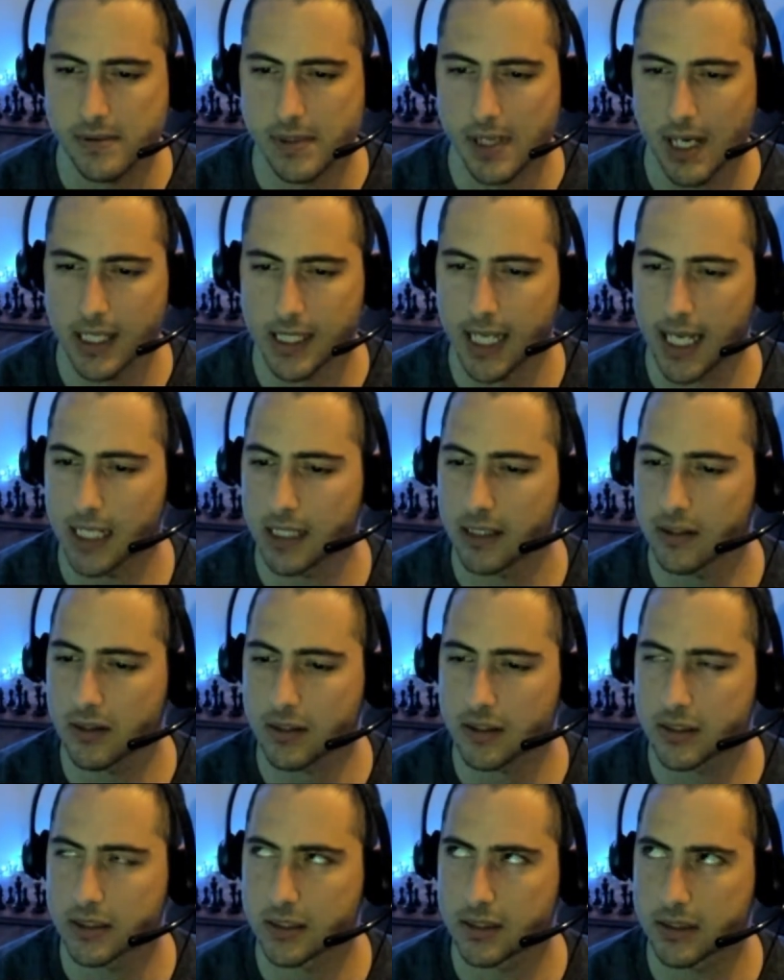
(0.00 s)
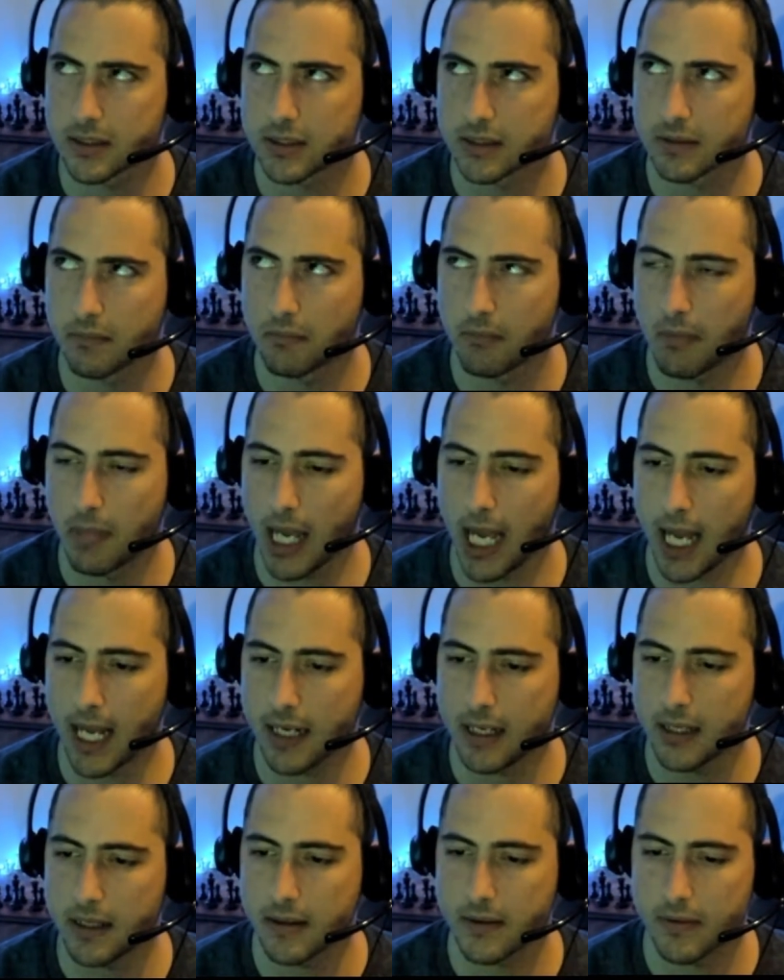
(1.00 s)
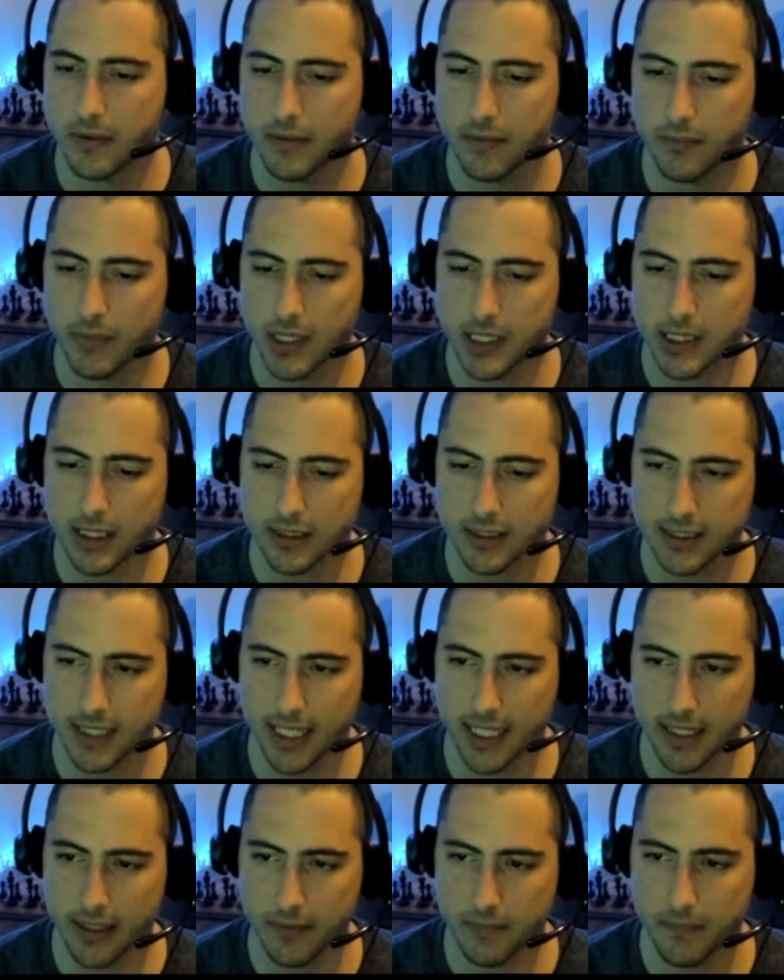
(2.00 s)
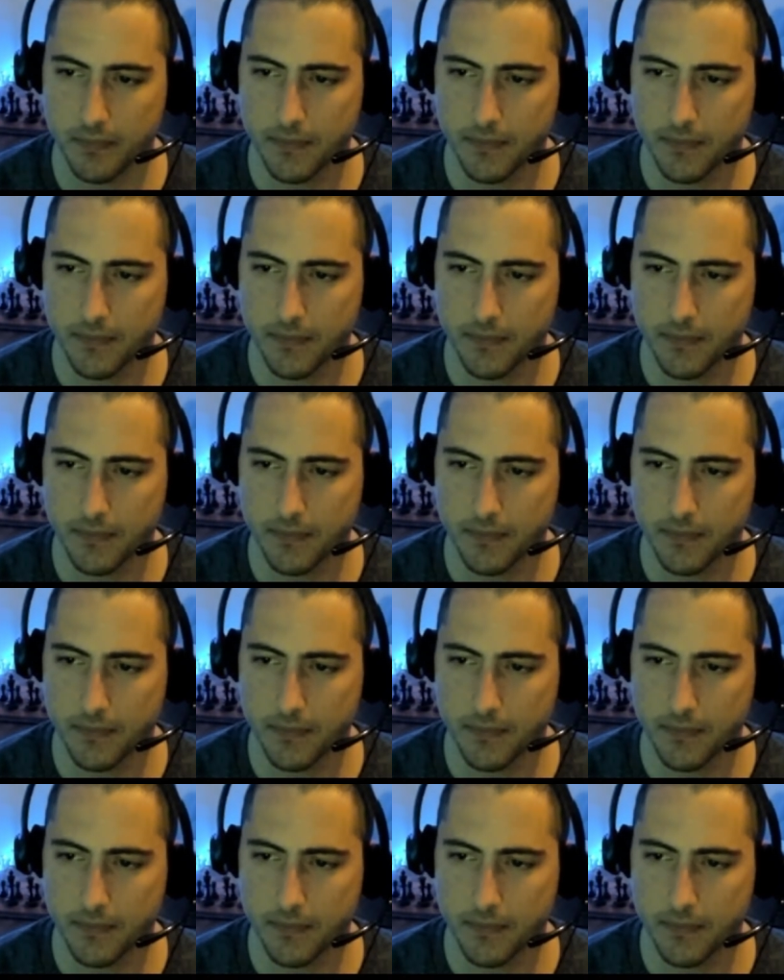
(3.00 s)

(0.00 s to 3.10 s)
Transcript: And that looks bad, because I'll take it.